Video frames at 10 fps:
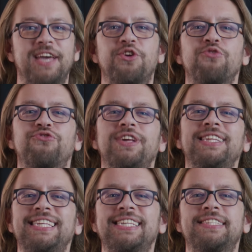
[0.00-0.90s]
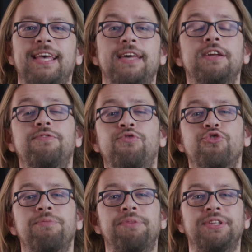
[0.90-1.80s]
eco-friendliness, and
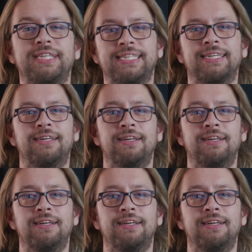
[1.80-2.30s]
affordability.